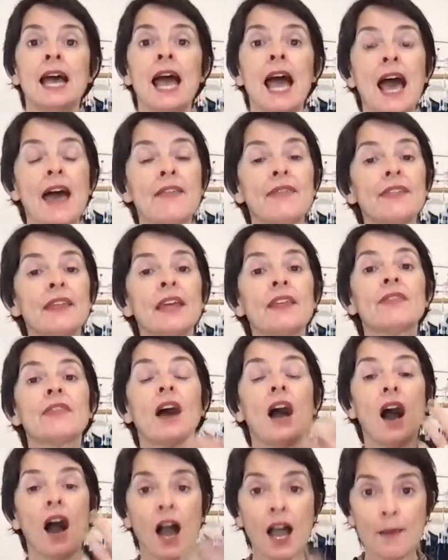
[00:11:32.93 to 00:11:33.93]
And then the
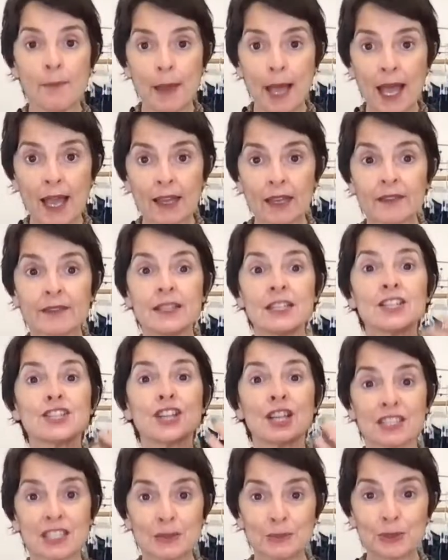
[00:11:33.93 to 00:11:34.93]
high back, the
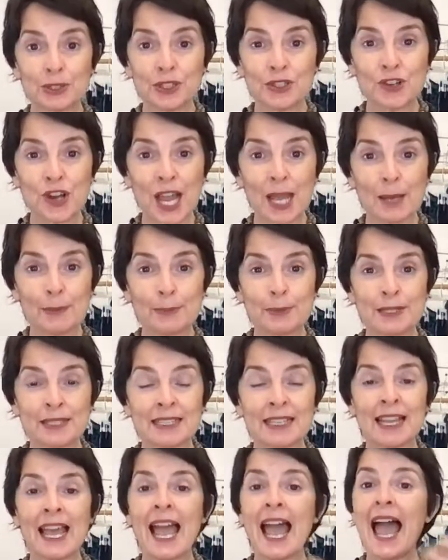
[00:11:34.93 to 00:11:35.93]
adjustable straps,
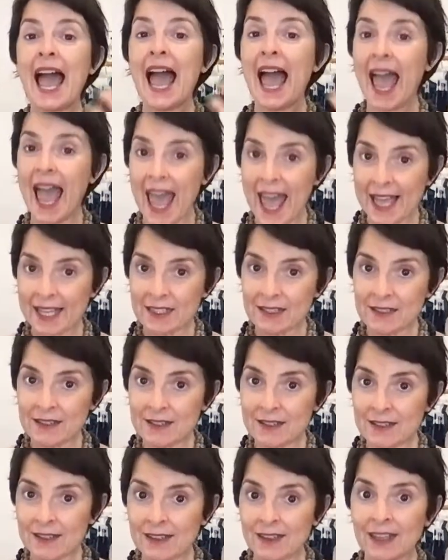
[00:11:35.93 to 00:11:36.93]
and
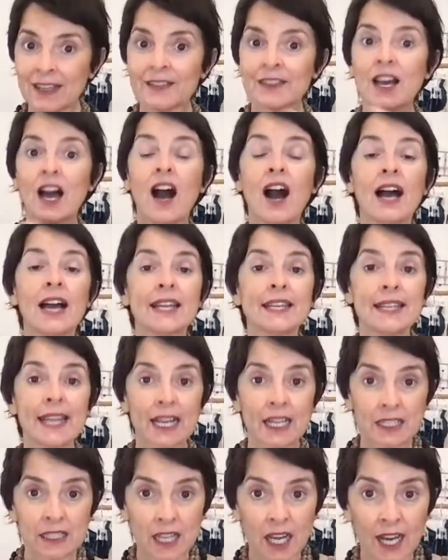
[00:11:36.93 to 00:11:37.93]
the high
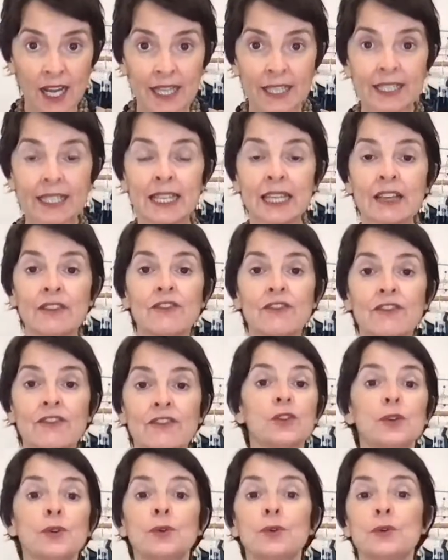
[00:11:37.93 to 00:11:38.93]
neckline if
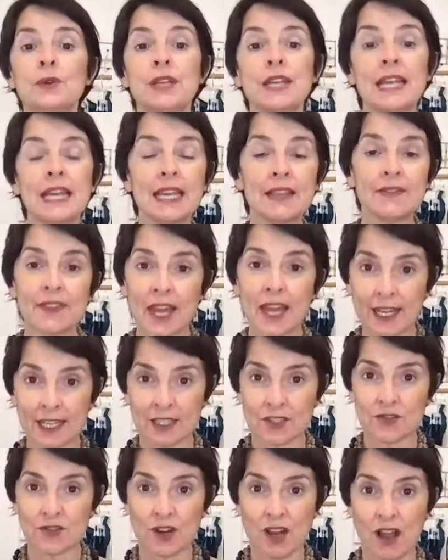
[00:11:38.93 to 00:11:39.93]
you need that
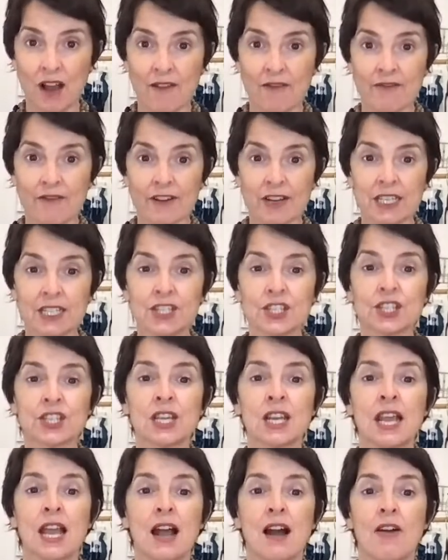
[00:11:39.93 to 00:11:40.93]
extra coverage,
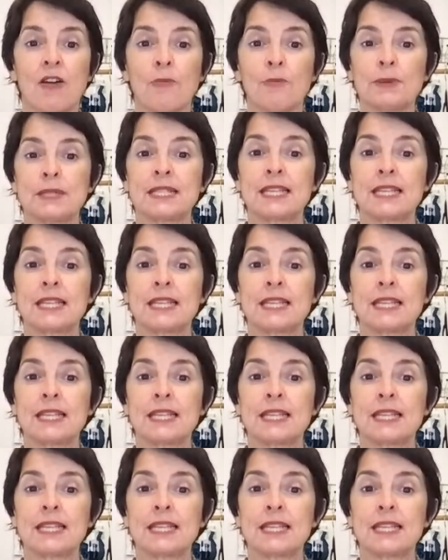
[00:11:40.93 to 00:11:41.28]
or